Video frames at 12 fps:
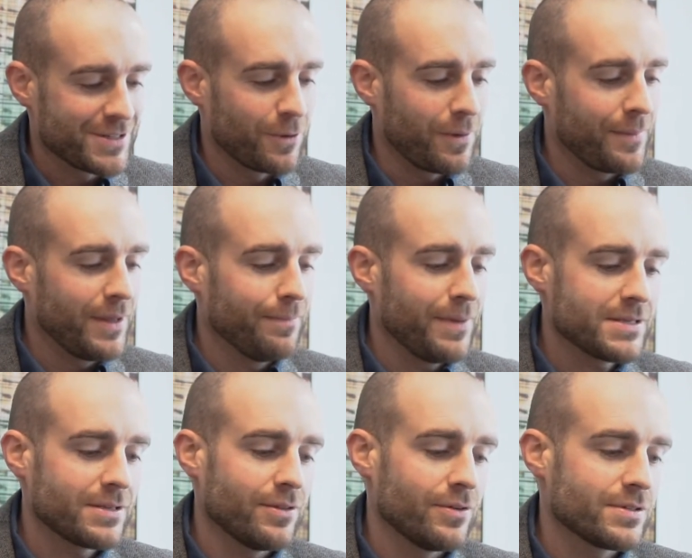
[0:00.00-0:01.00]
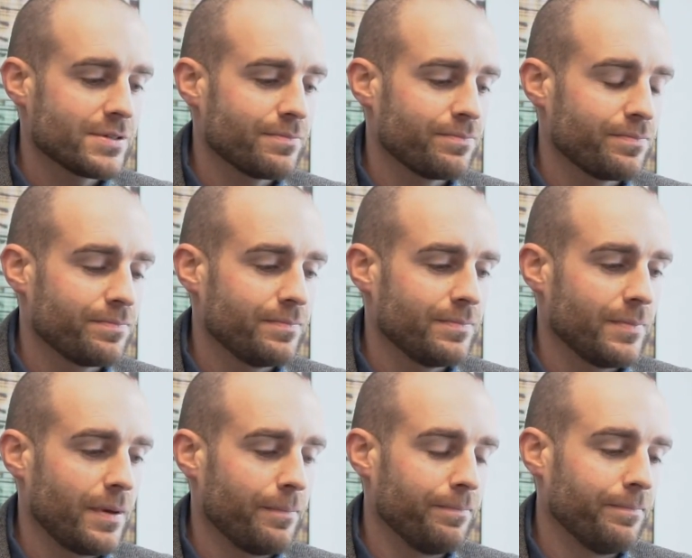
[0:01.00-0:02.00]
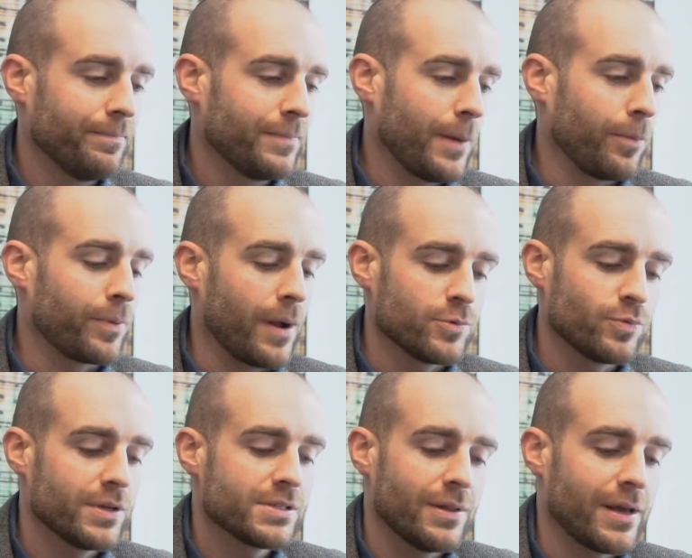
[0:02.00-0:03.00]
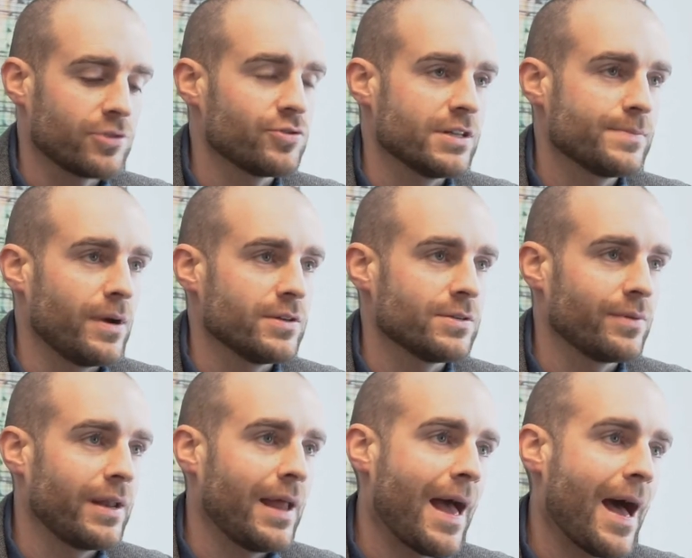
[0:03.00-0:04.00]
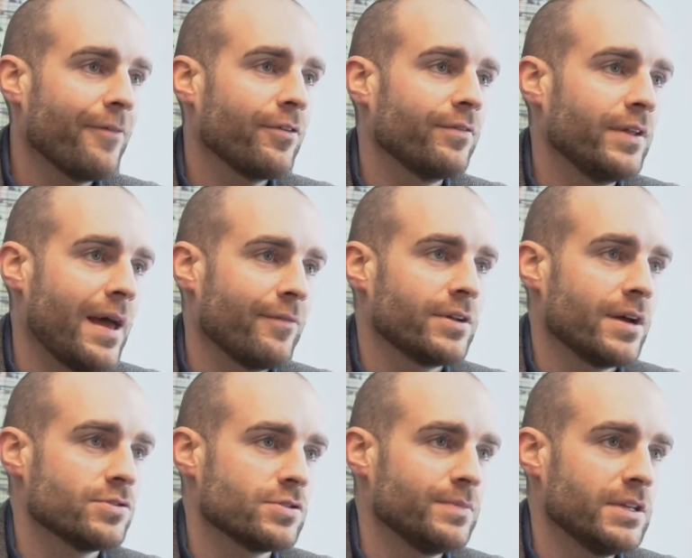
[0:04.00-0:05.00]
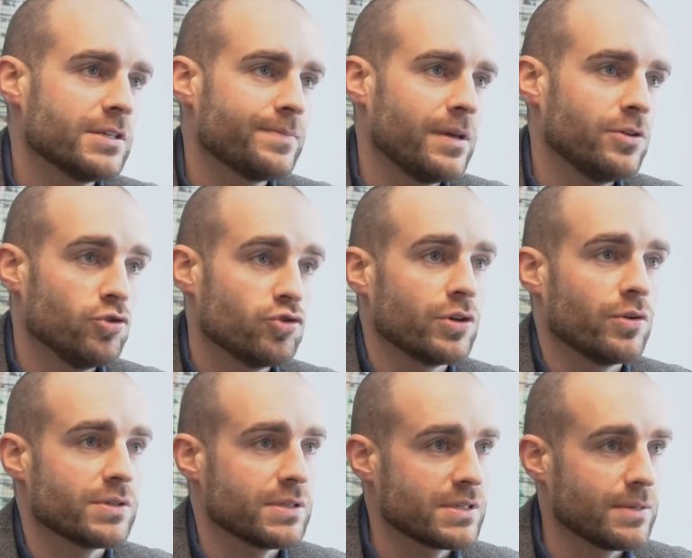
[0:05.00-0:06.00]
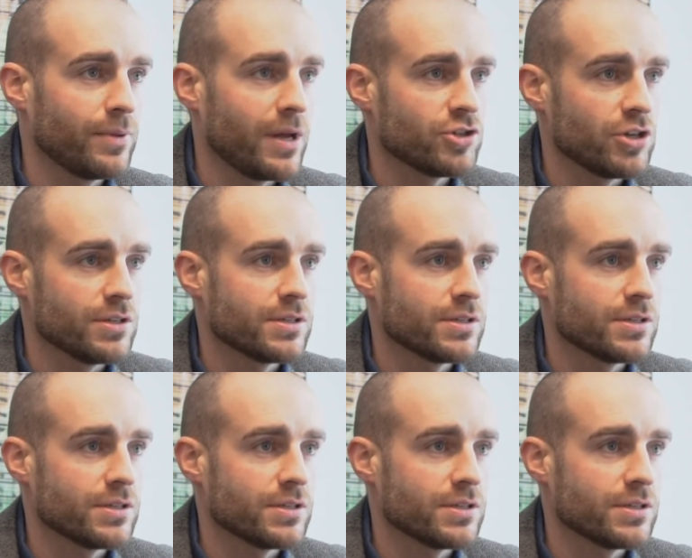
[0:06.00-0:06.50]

So basically there's a couple problems. One is the lack of transparency, right? Half of an advertiser's media spend usually goes to the supply chain.